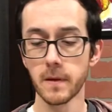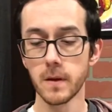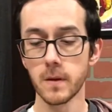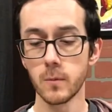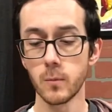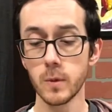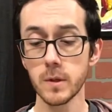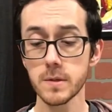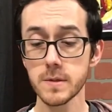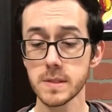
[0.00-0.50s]

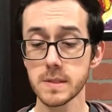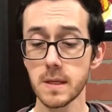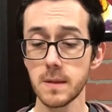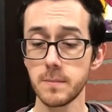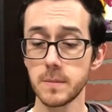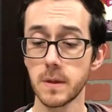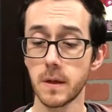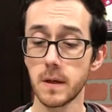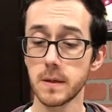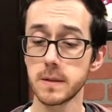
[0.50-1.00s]
Will stepped
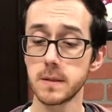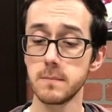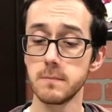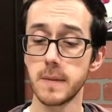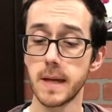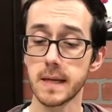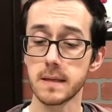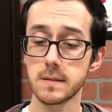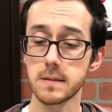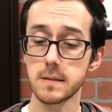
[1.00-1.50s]
onto
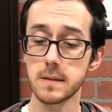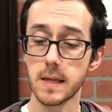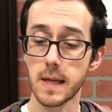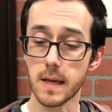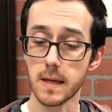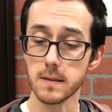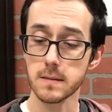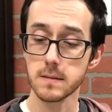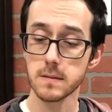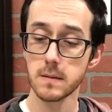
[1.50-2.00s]
Max's
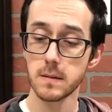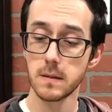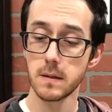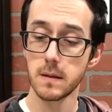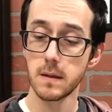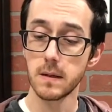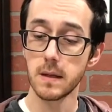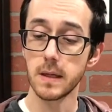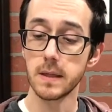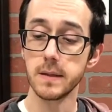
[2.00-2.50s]
hands
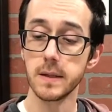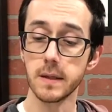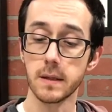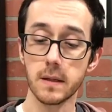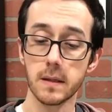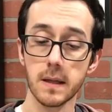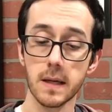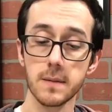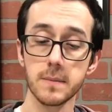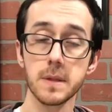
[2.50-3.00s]
and then
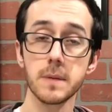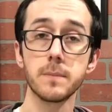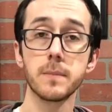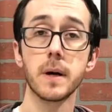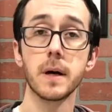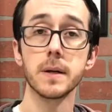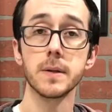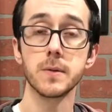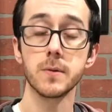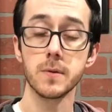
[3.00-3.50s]
climbed up
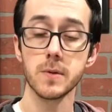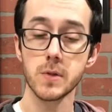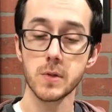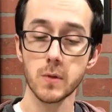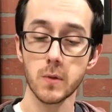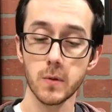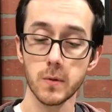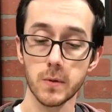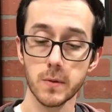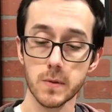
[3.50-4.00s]
onto his
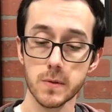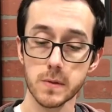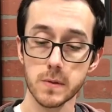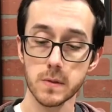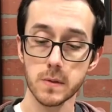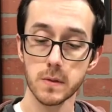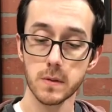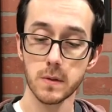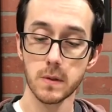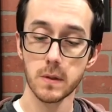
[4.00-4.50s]
shoulders.
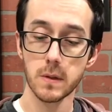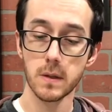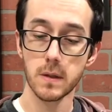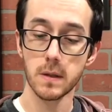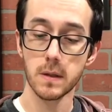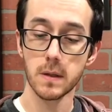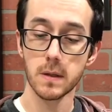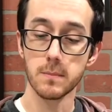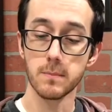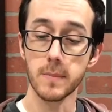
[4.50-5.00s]

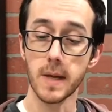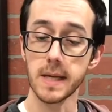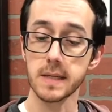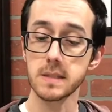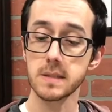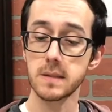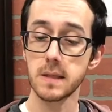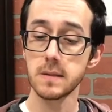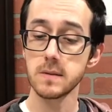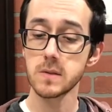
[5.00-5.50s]
Max
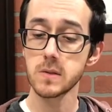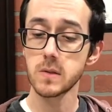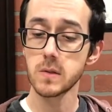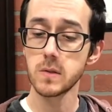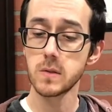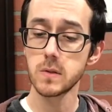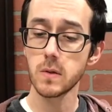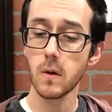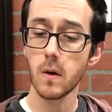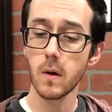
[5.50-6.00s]
then stood
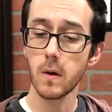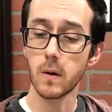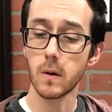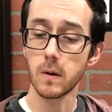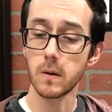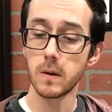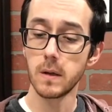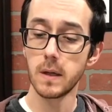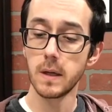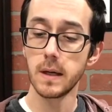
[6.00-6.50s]
tall
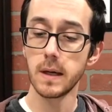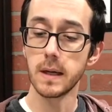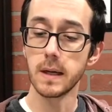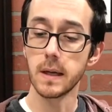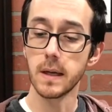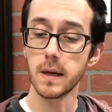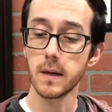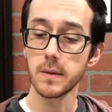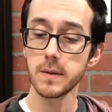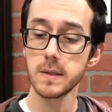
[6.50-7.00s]
and
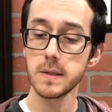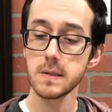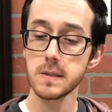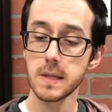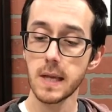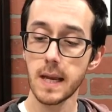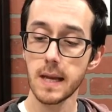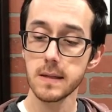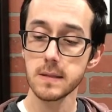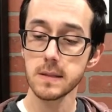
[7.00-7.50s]
held his
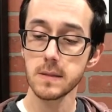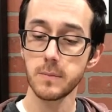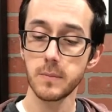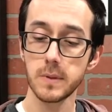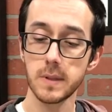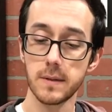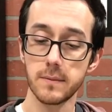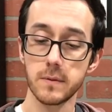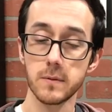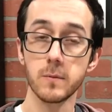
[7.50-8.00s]
hands up
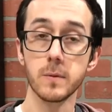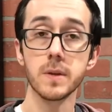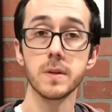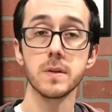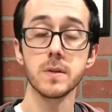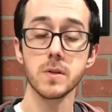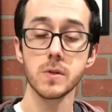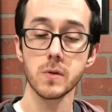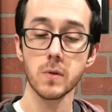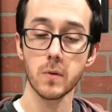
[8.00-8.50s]
level with his
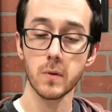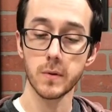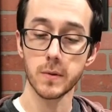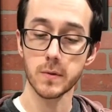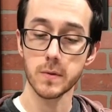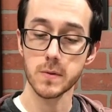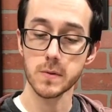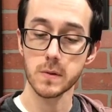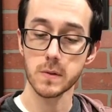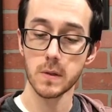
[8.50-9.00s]
shoulders.
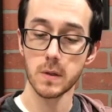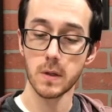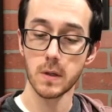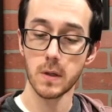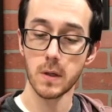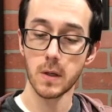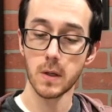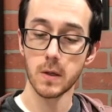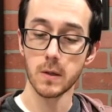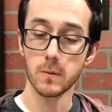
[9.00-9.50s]

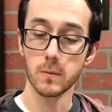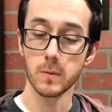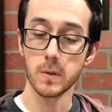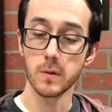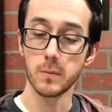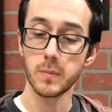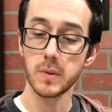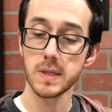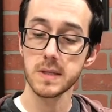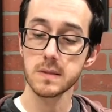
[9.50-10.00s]
Will
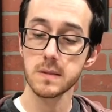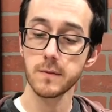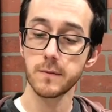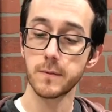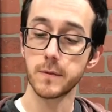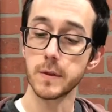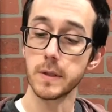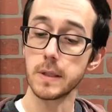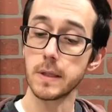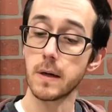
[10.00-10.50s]
placed a
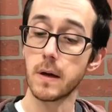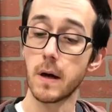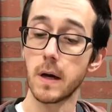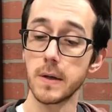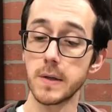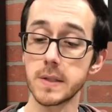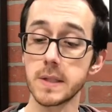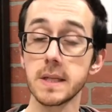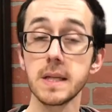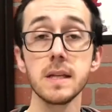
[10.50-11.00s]
foot
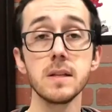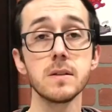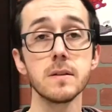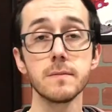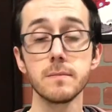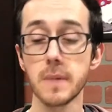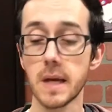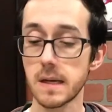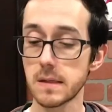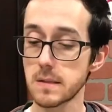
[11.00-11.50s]
onto each of
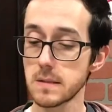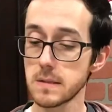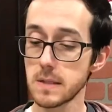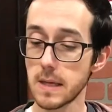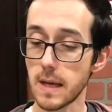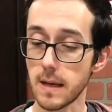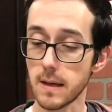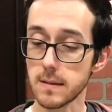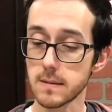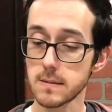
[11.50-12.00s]
Max's
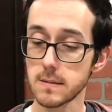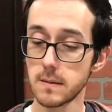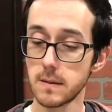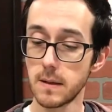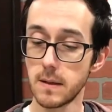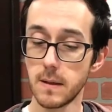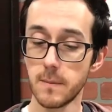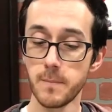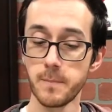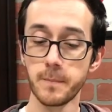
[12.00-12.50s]
hands,
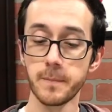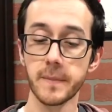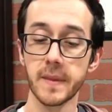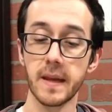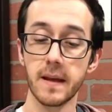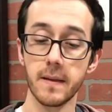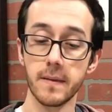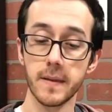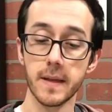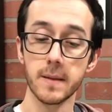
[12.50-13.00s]

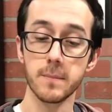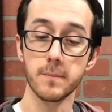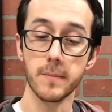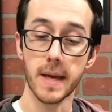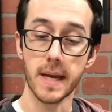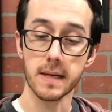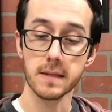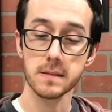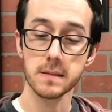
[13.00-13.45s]
and then Max